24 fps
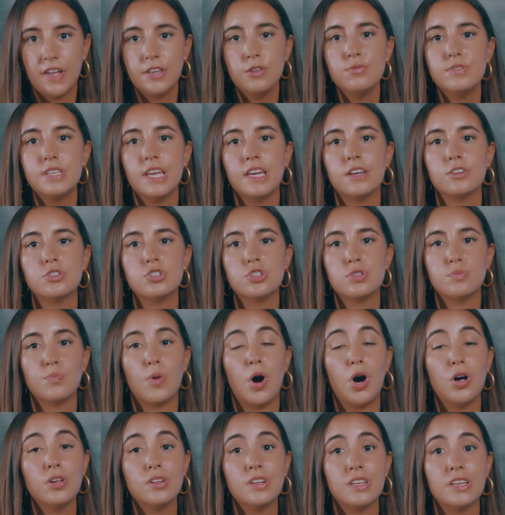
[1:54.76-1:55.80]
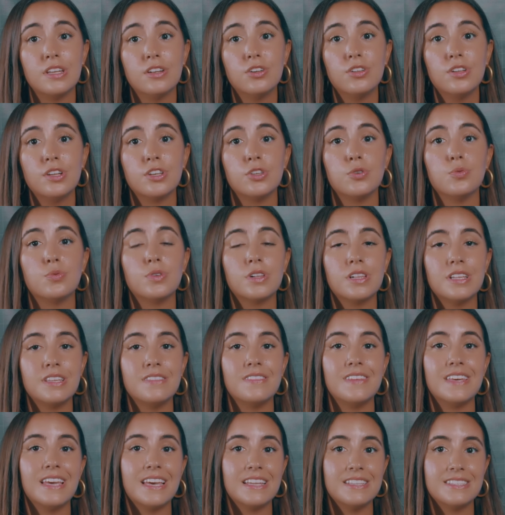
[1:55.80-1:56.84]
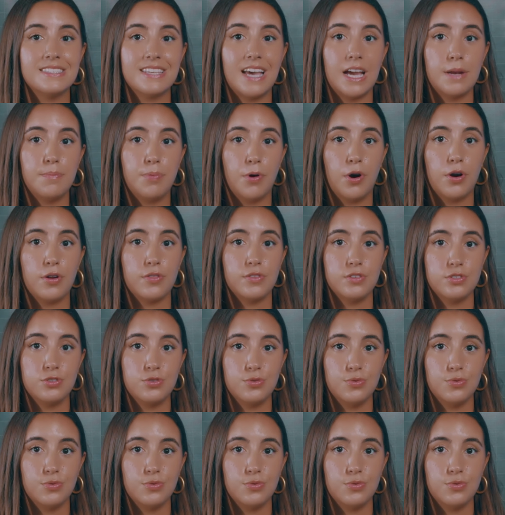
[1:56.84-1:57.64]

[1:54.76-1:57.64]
Then you take a small needle and you clean the inside part of the